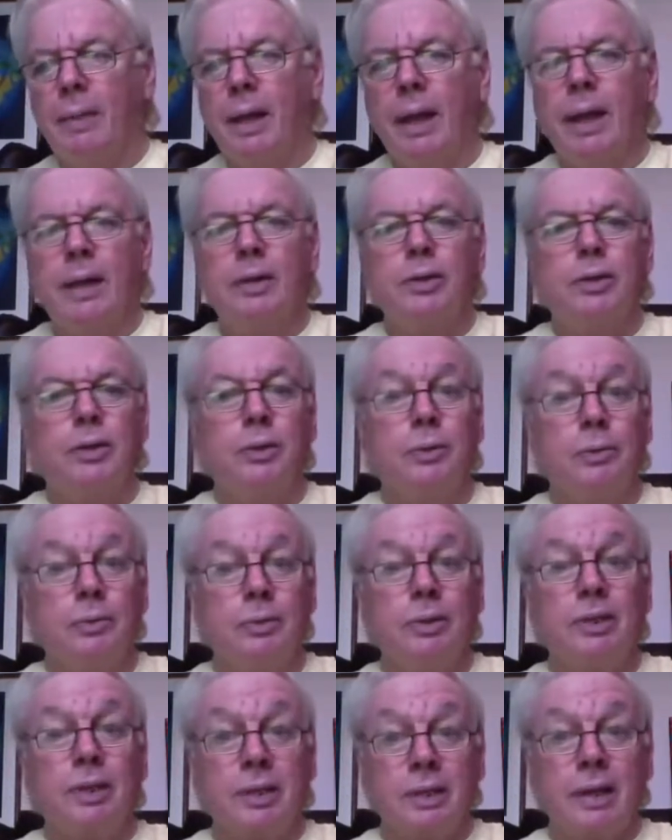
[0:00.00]
into
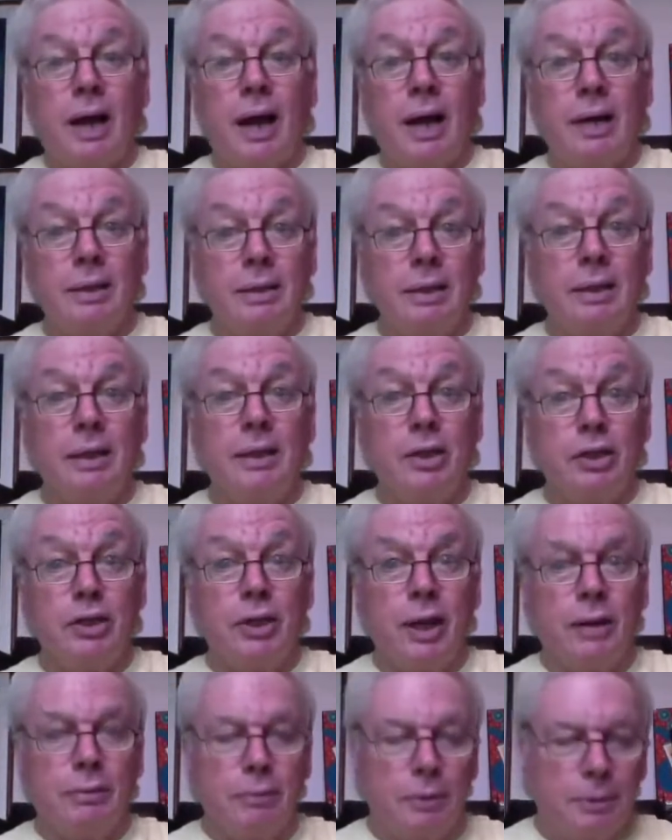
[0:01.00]
society in
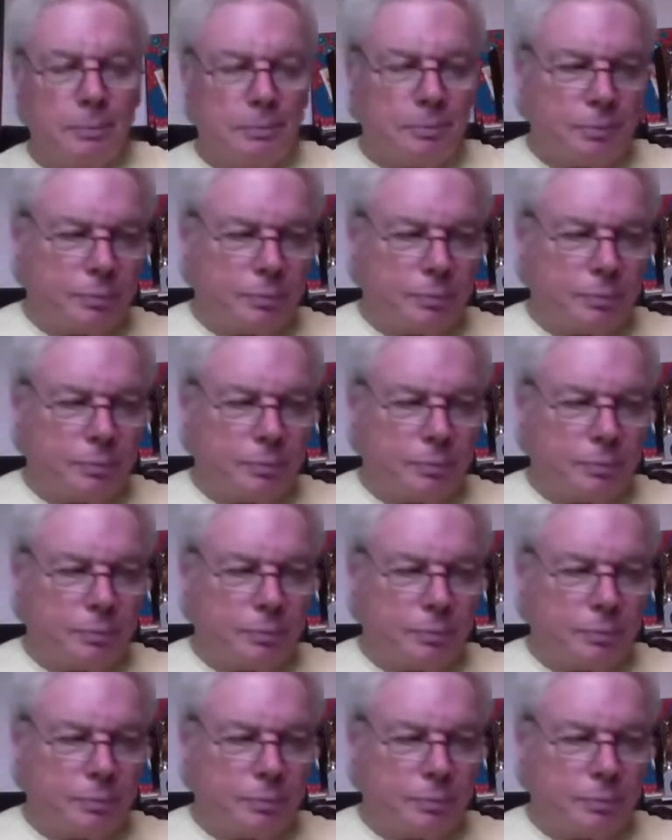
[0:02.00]
general.